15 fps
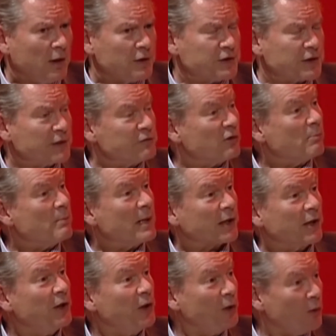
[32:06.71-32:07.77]
General
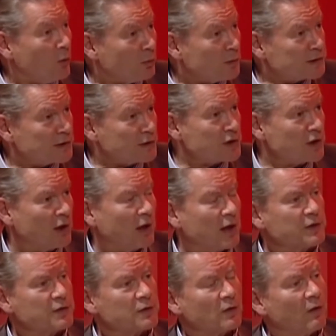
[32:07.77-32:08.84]
McHugh, was in
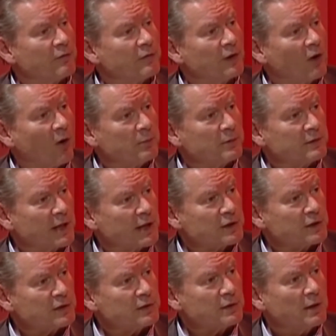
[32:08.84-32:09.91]
charge of the
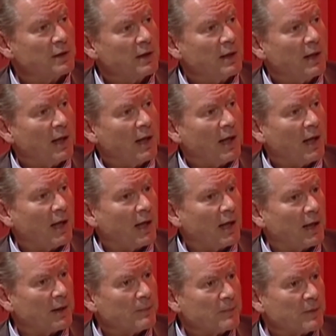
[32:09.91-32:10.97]
operation.
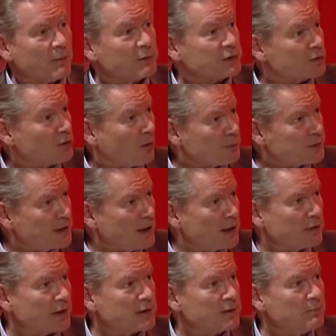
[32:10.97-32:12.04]
Um, it was a top
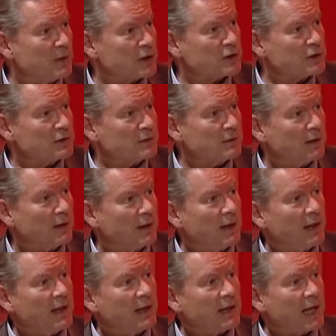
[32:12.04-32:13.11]
secret mission.
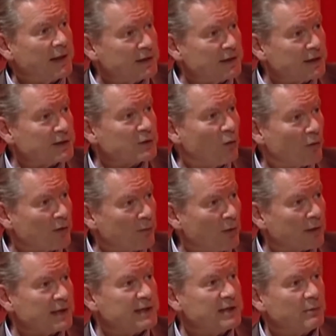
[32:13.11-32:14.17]
Kennedy saw the bodies.